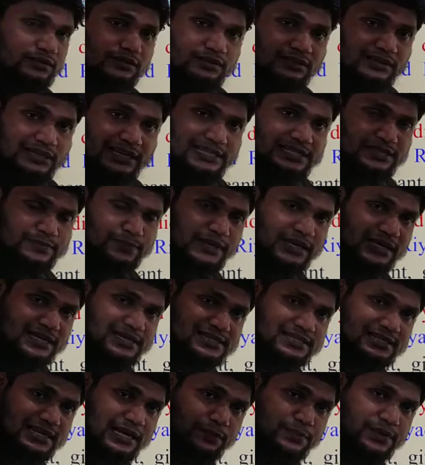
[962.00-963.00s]
the speaker
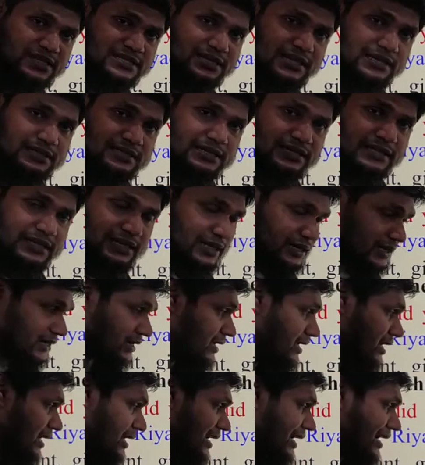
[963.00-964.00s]
is traffic sergeant here,
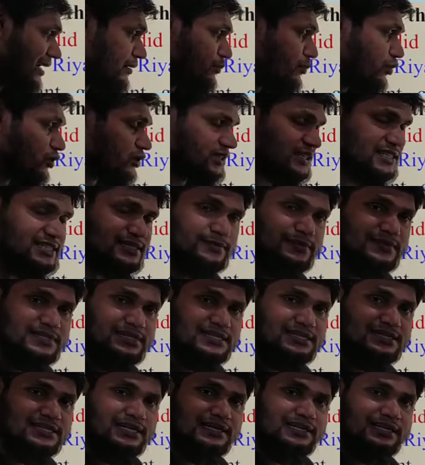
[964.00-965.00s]
and both
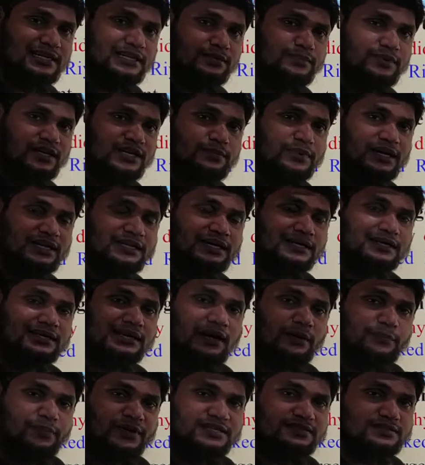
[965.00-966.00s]
speeches are delivered by the
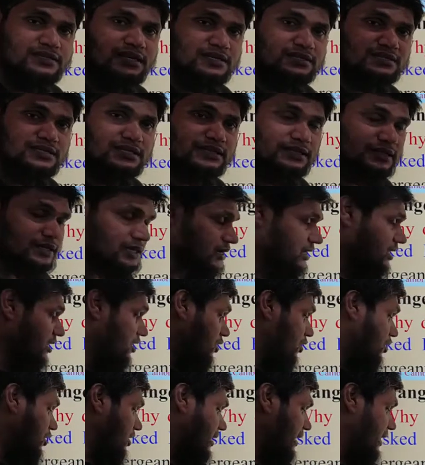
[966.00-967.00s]
traffic sergeant.
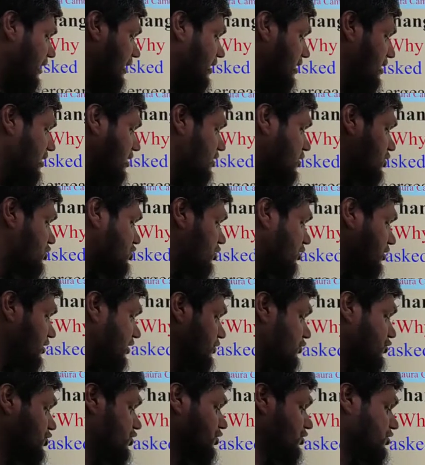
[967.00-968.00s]
Okay, so you
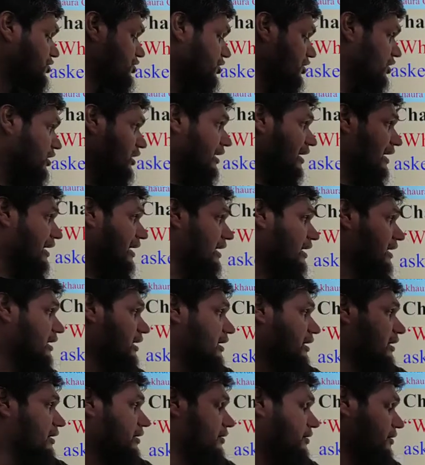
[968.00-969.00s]
should
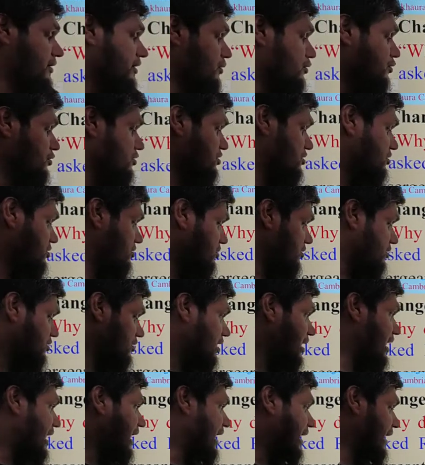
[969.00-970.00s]
use
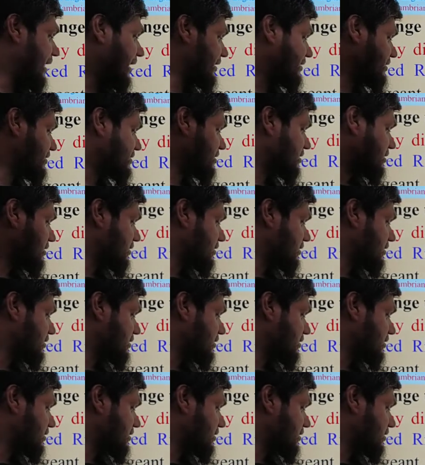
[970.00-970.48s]
and